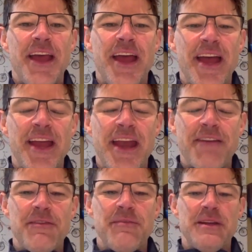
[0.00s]
and
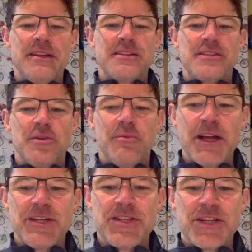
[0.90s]
haven't been so
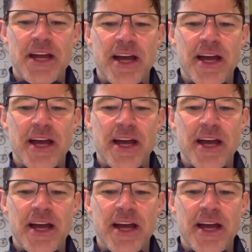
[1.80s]
much